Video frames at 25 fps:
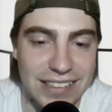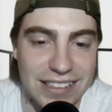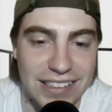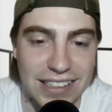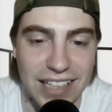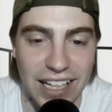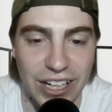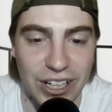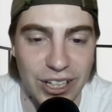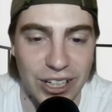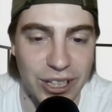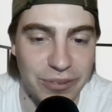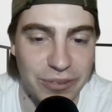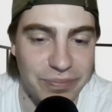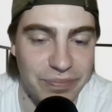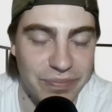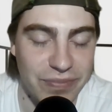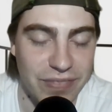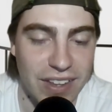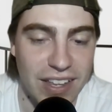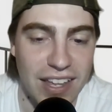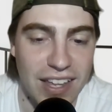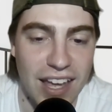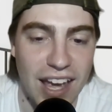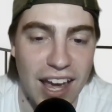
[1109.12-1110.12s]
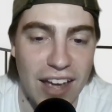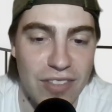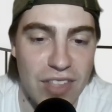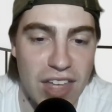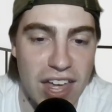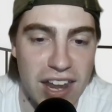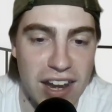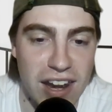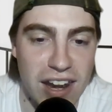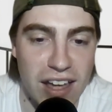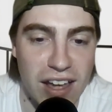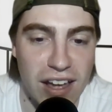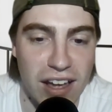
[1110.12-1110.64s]
I don't know. And
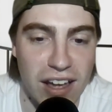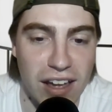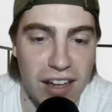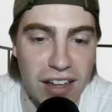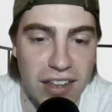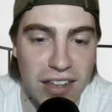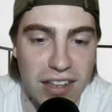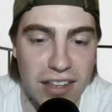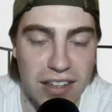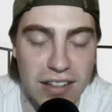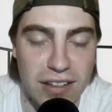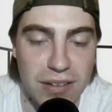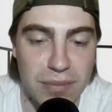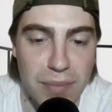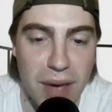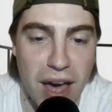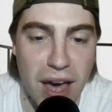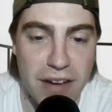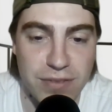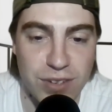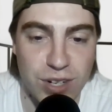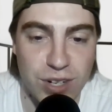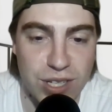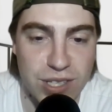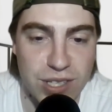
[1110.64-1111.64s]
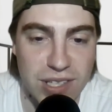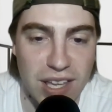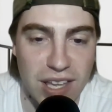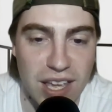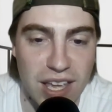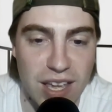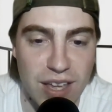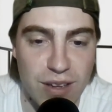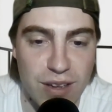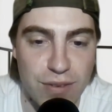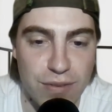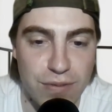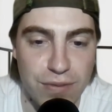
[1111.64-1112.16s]
then Mavericks
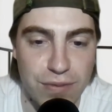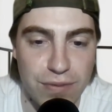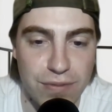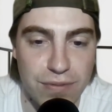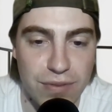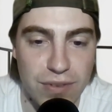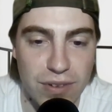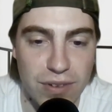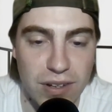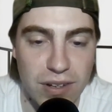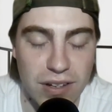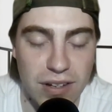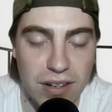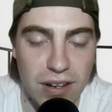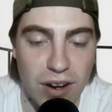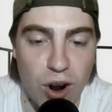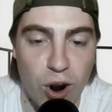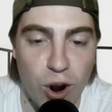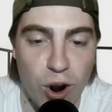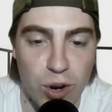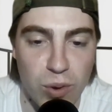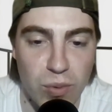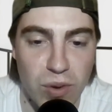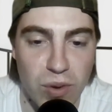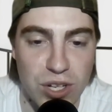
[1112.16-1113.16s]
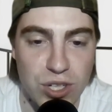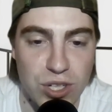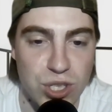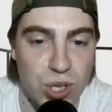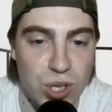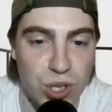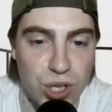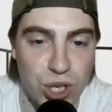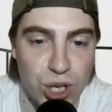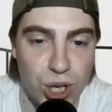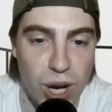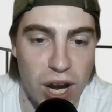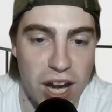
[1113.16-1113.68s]
gave Hardaway
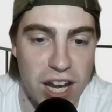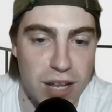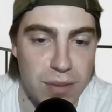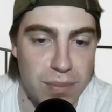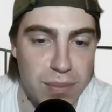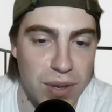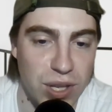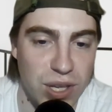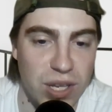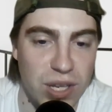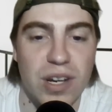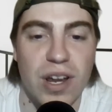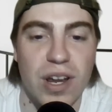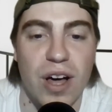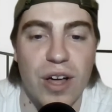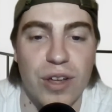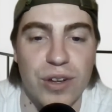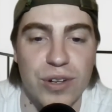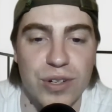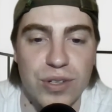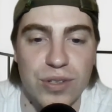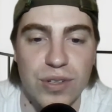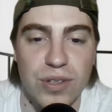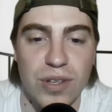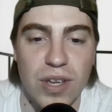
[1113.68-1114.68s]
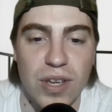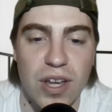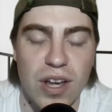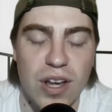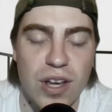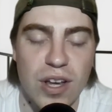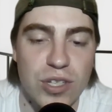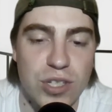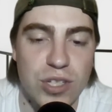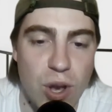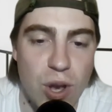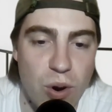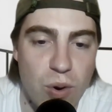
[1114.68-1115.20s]
Jr. $80 million.
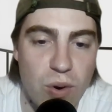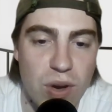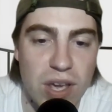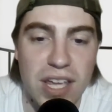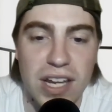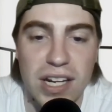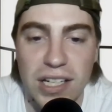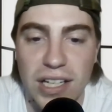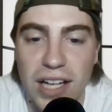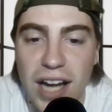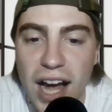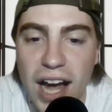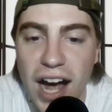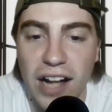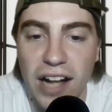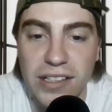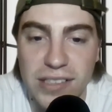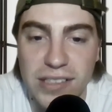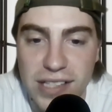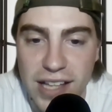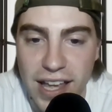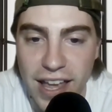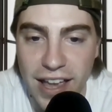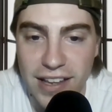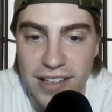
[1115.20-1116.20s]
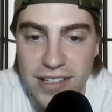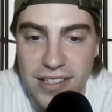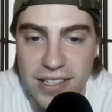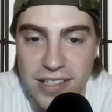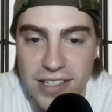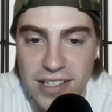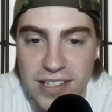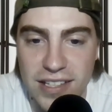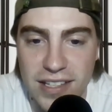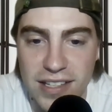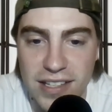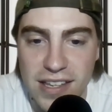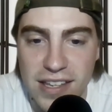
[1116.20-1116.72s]
So in
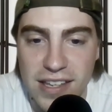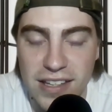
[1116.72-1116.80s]
context,